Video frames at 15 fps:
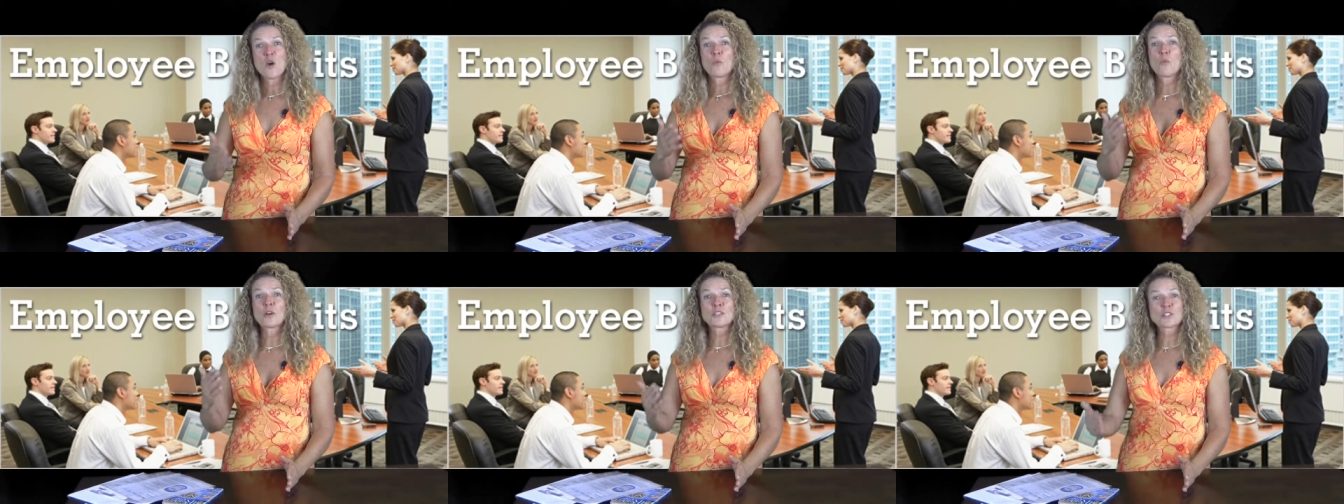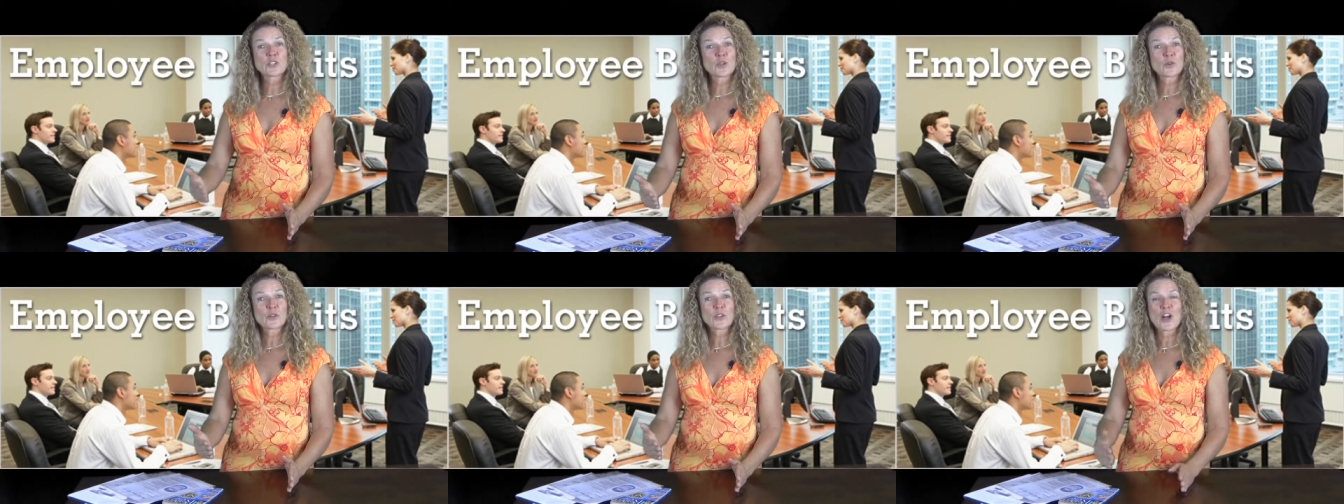wants to
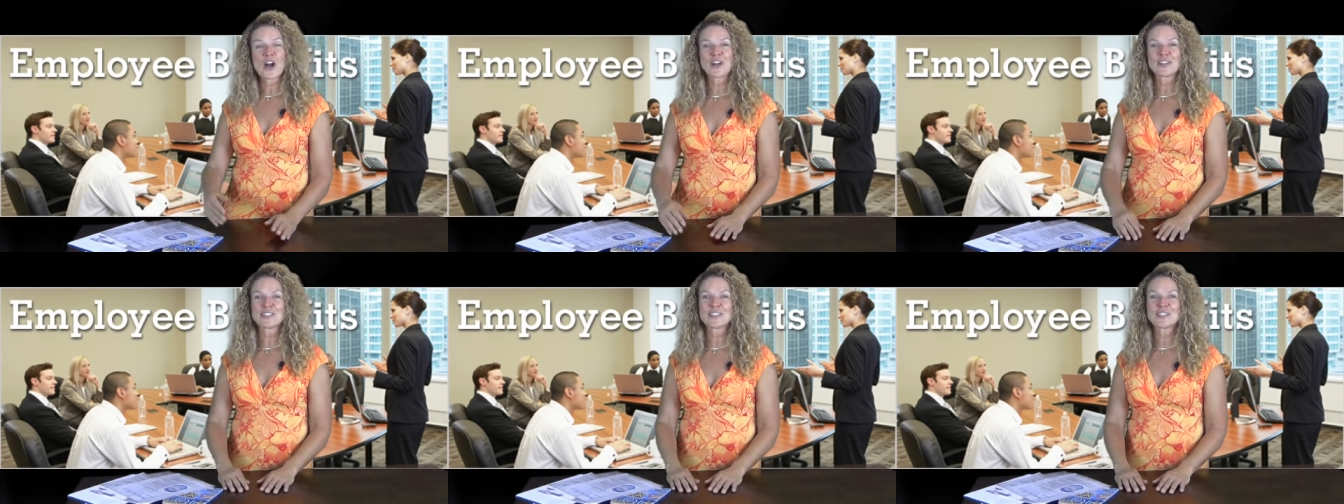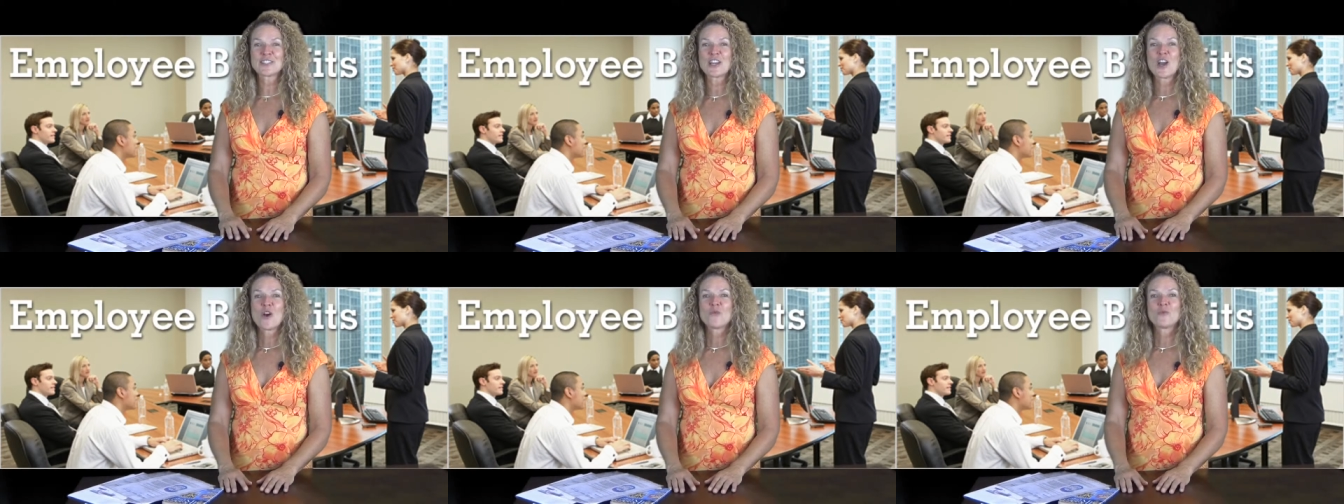go to
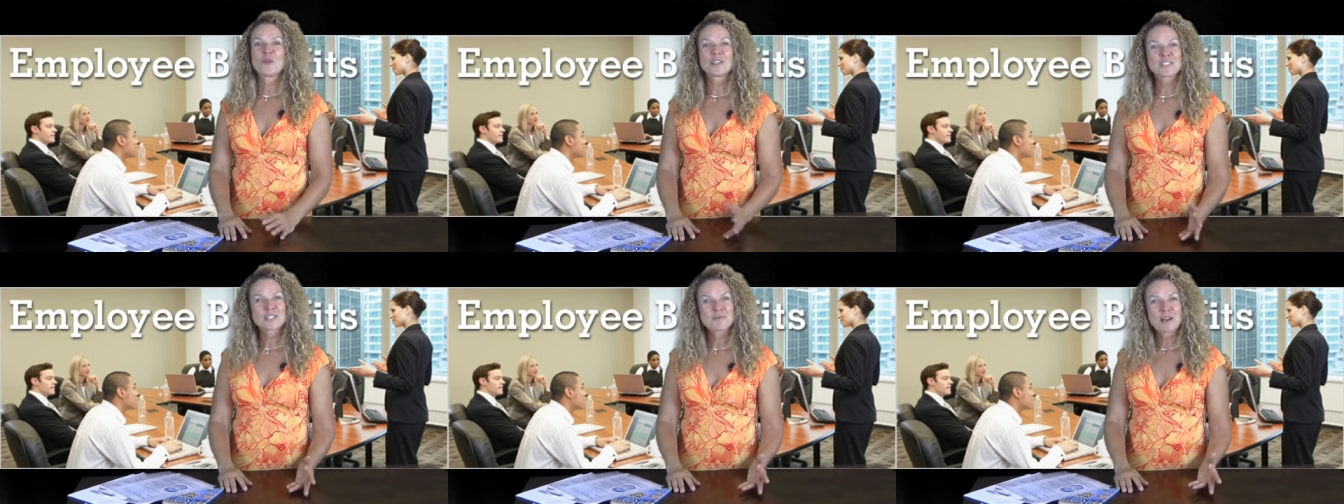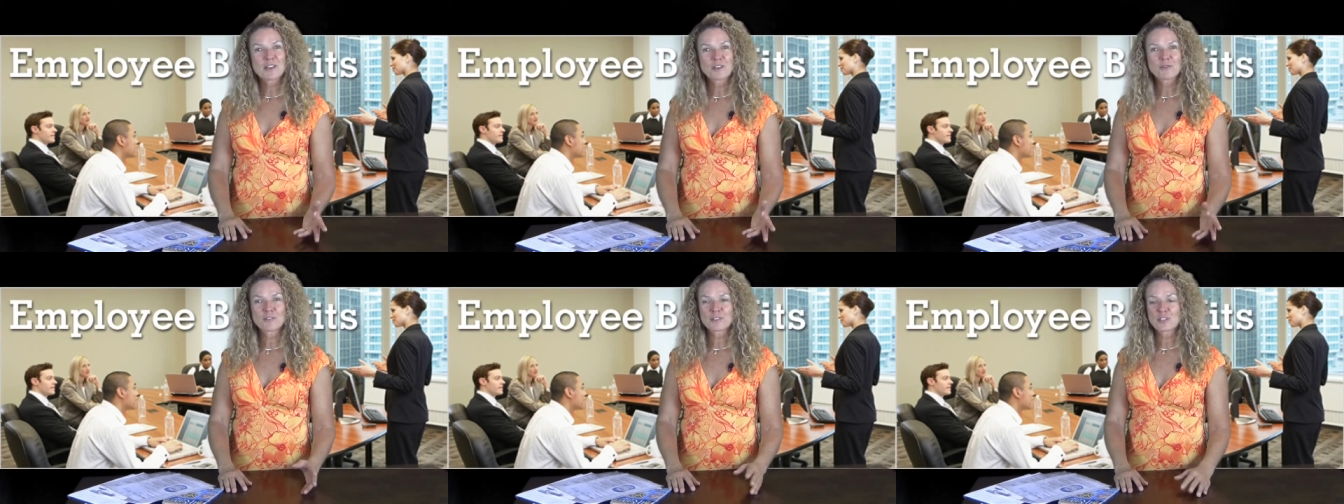college, wants to buy
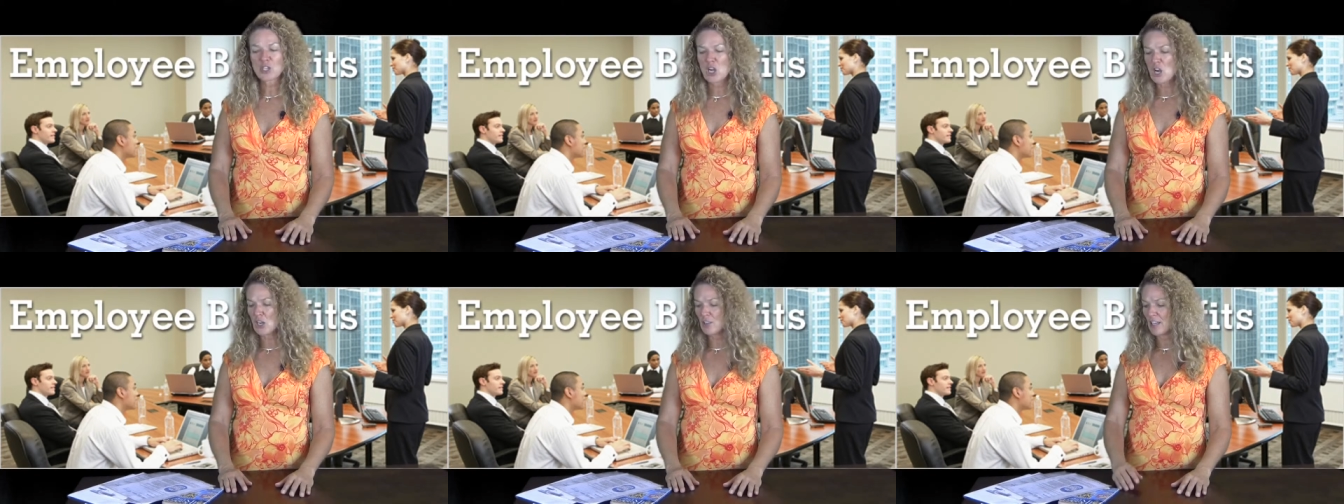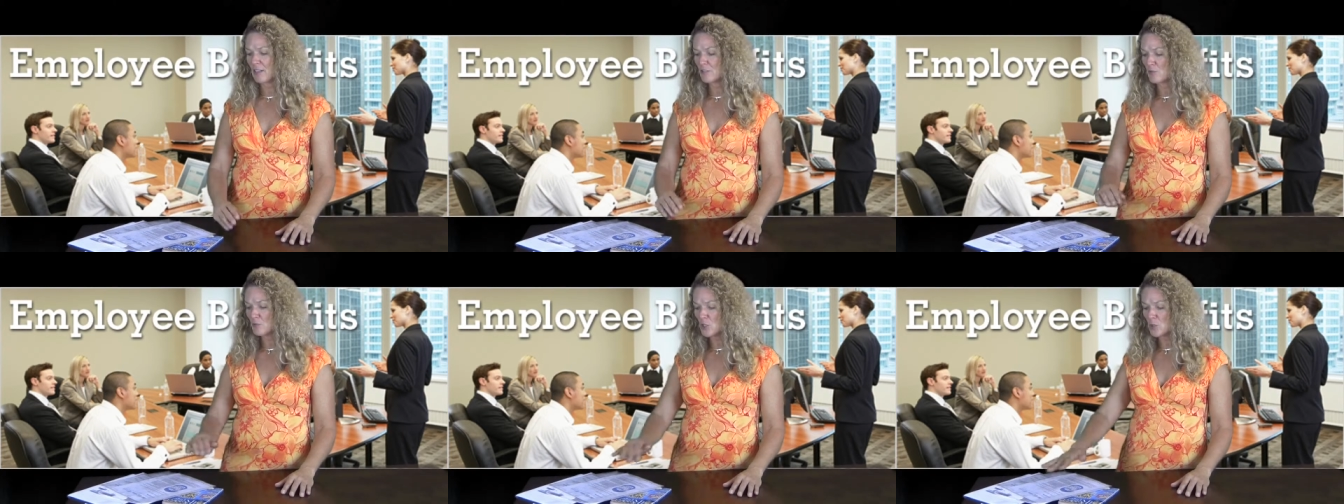their first car, they
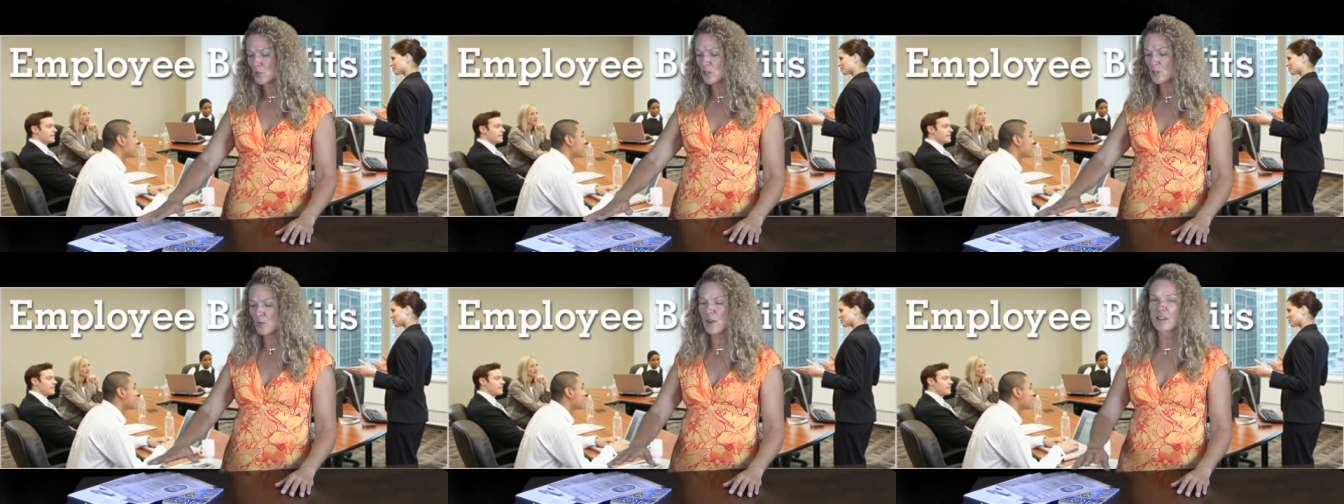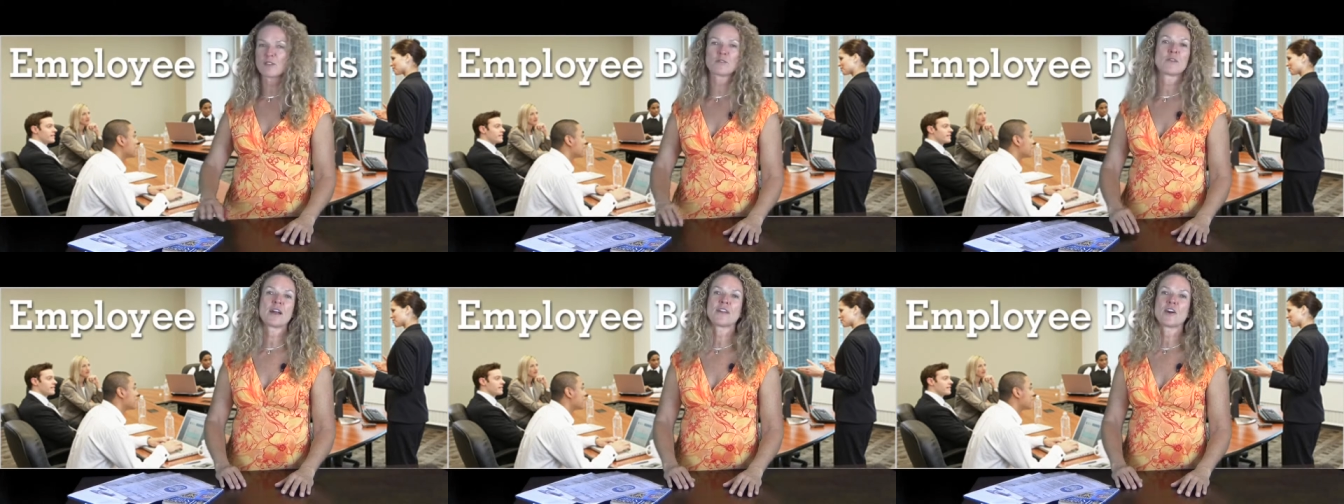do a
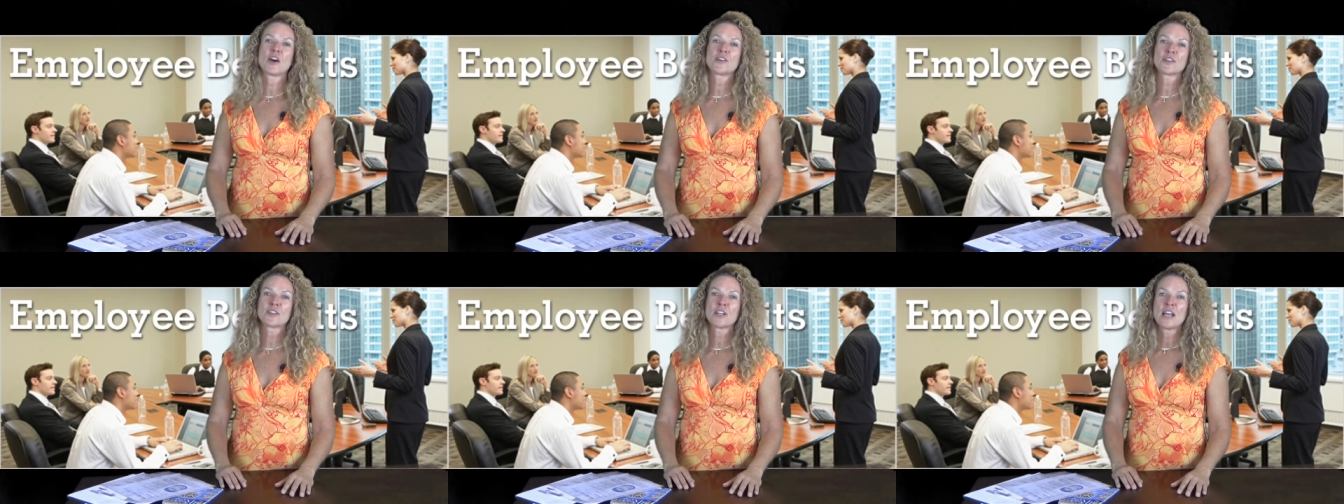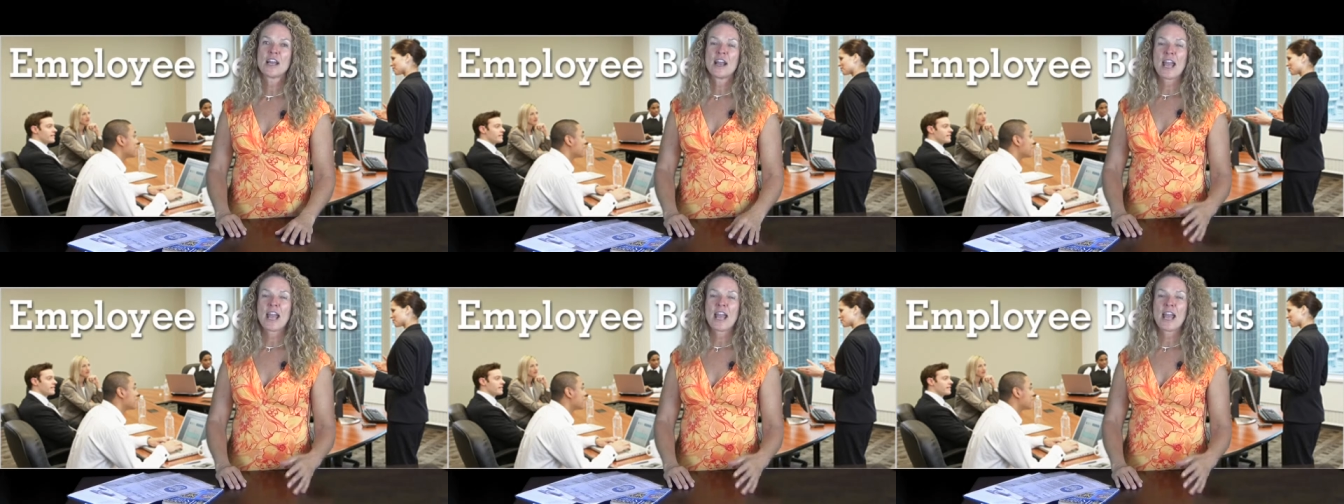credit run on her